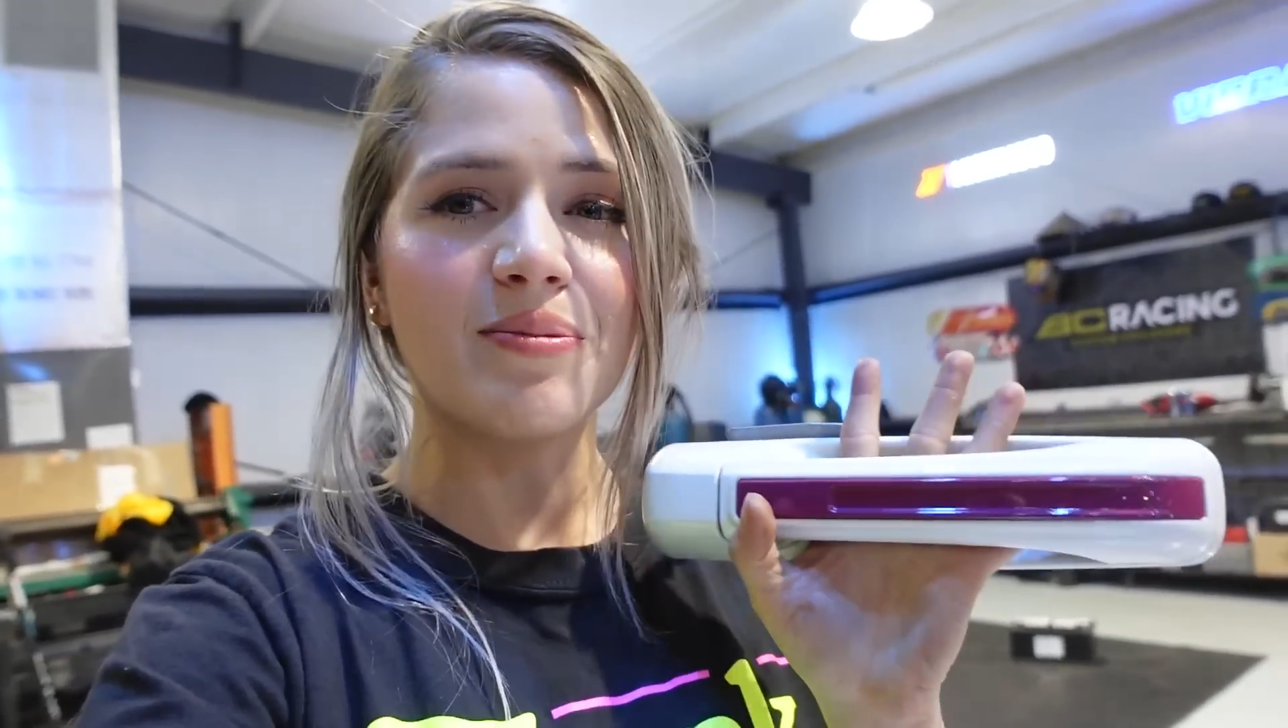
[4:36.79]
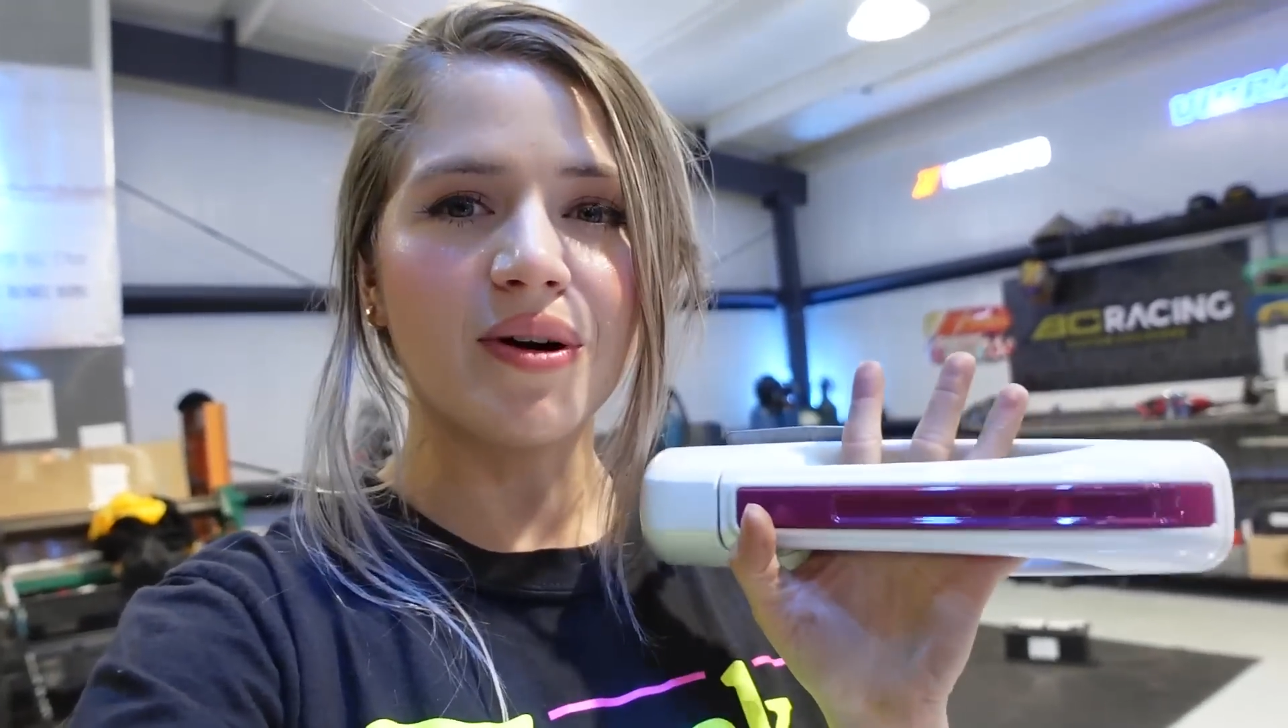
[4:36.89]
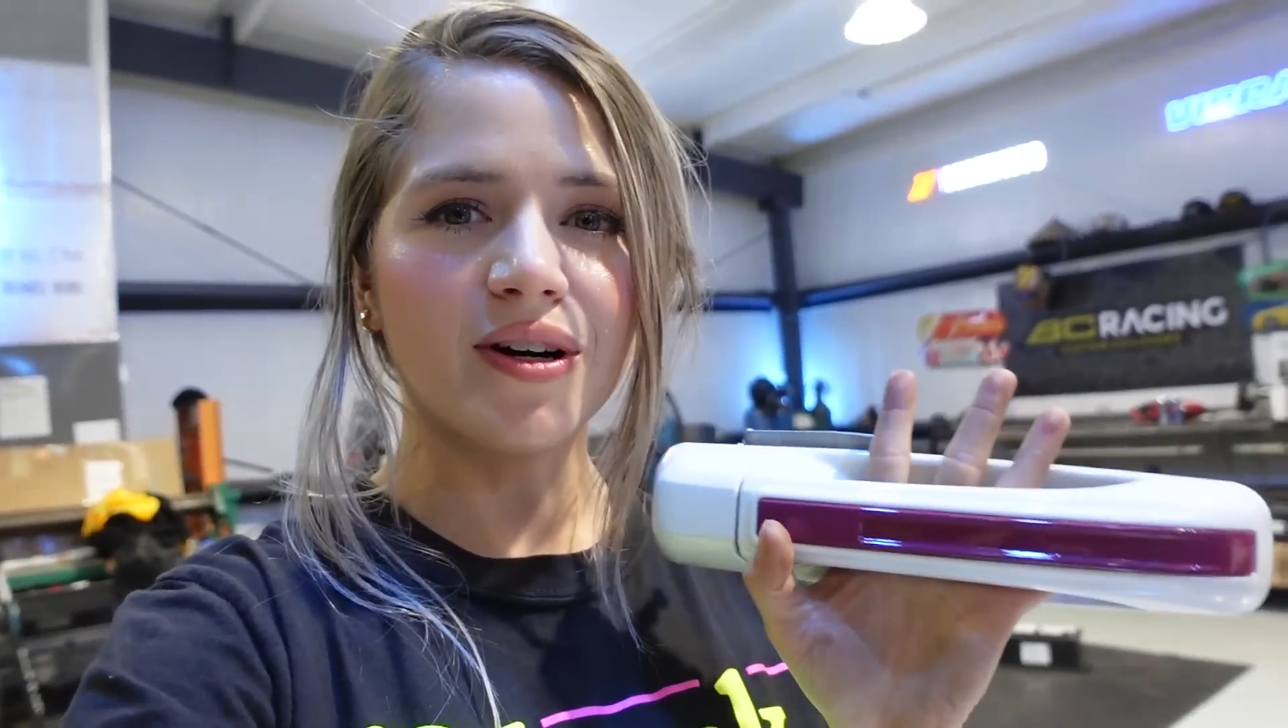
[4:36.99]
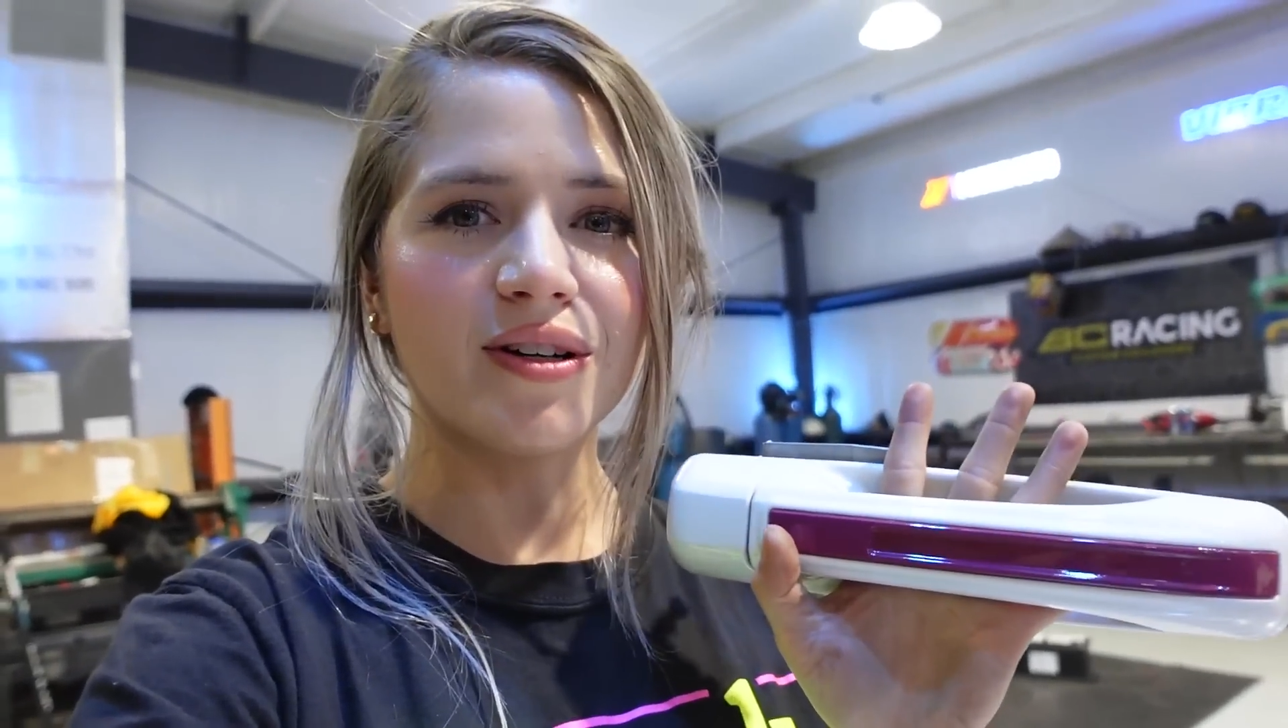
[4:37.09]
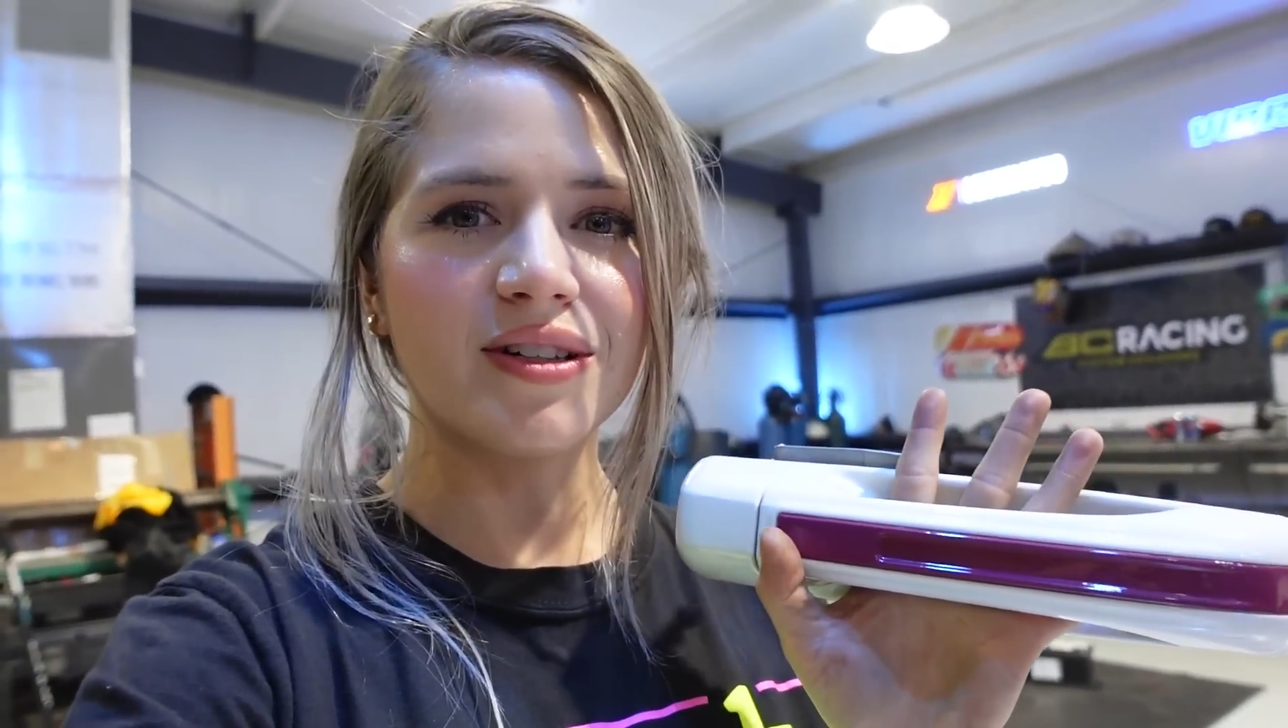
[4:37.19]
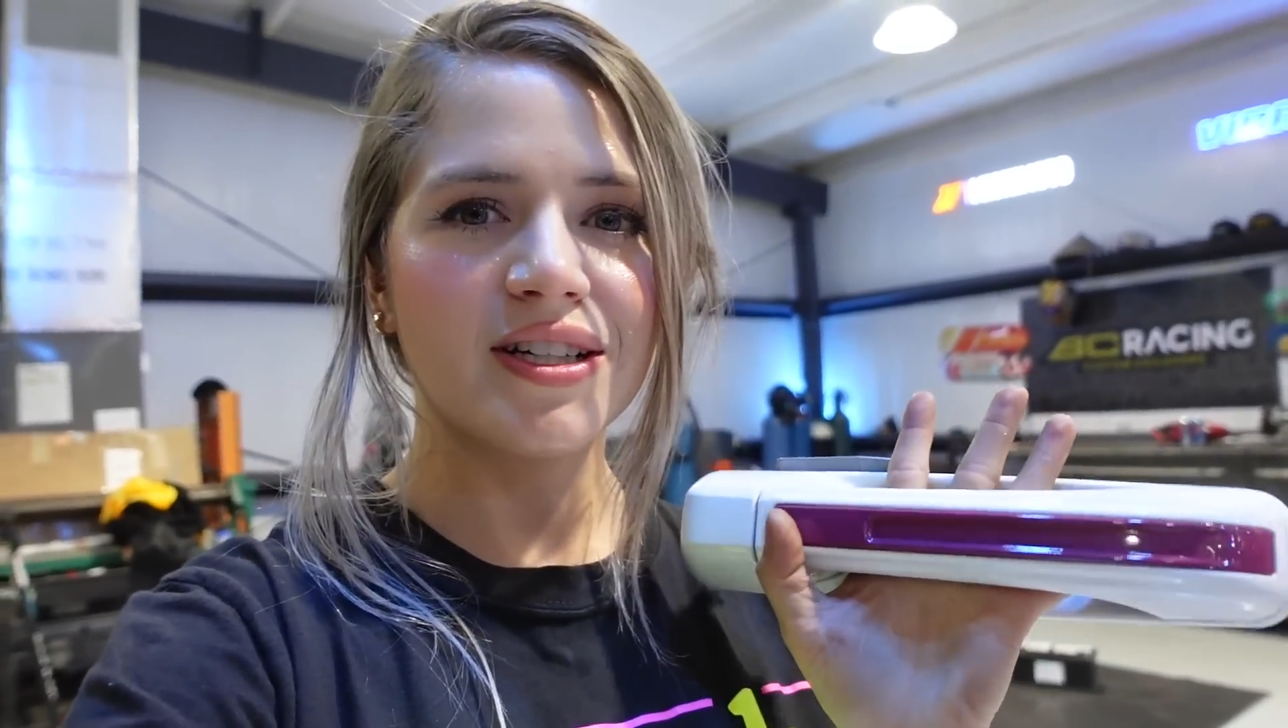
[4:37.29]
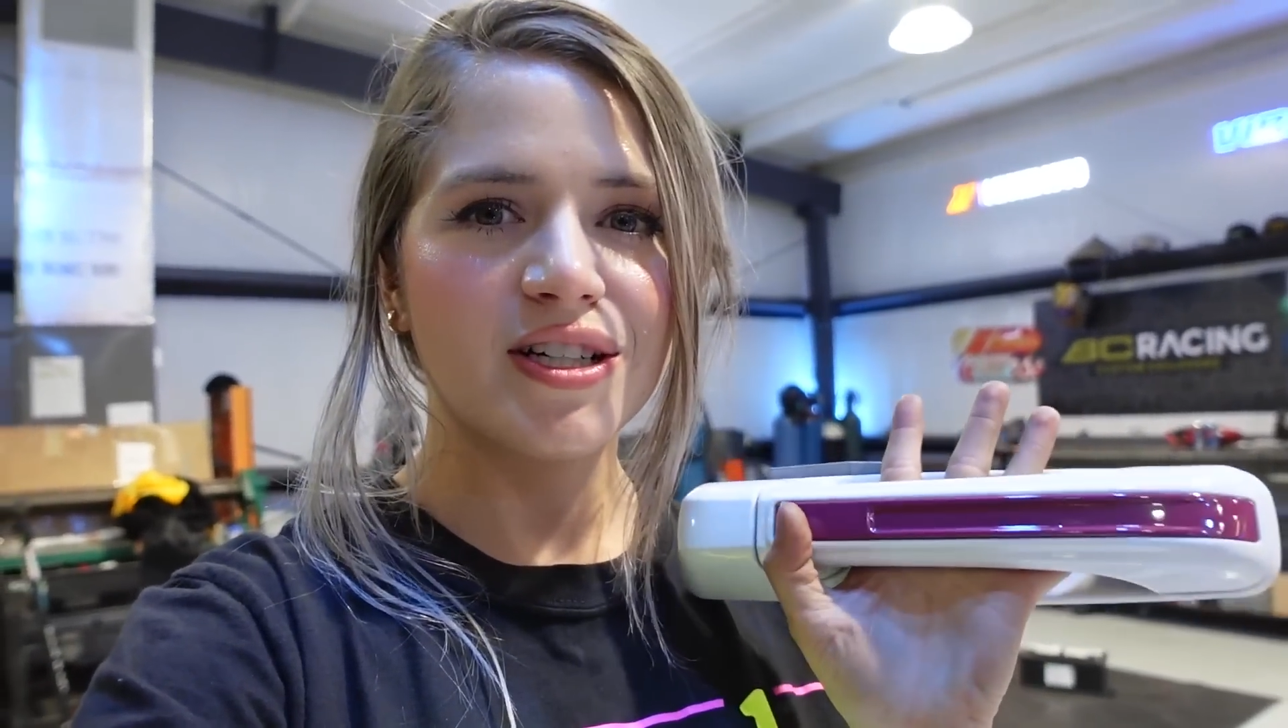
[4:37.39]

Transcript: part,